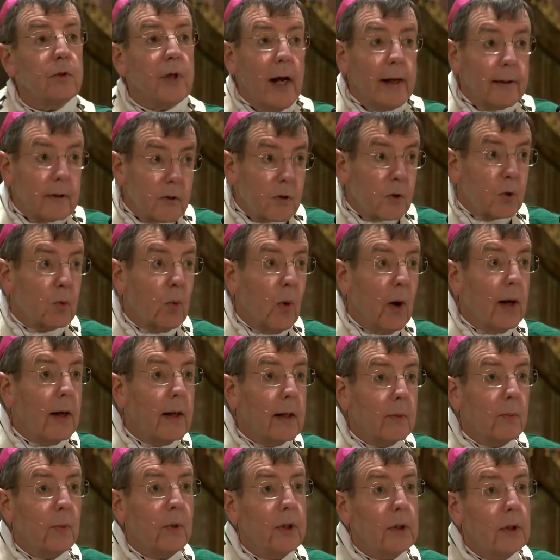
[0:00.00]
That's why
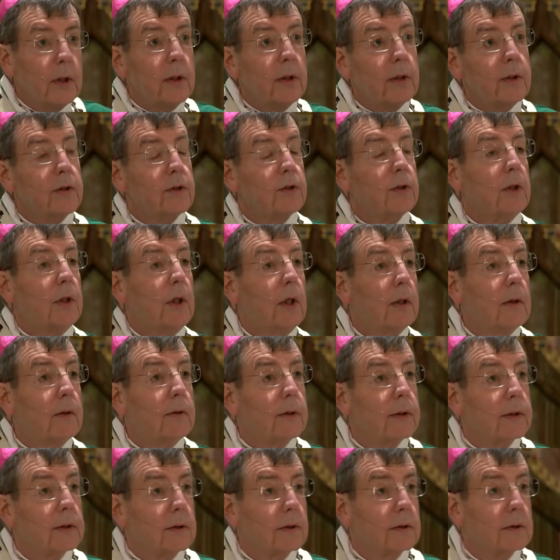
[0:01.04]
we need to hear
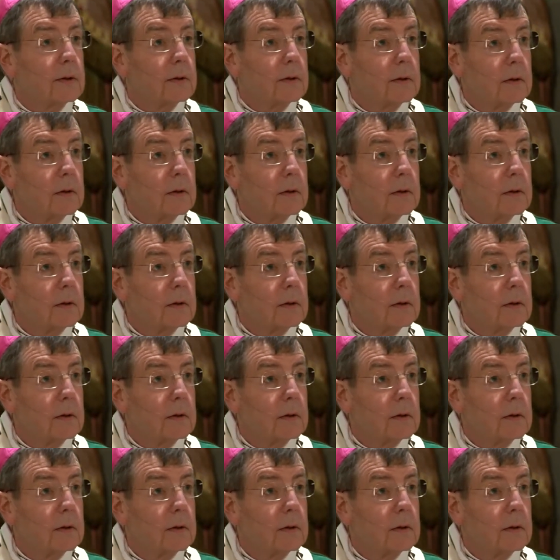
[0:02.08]
it.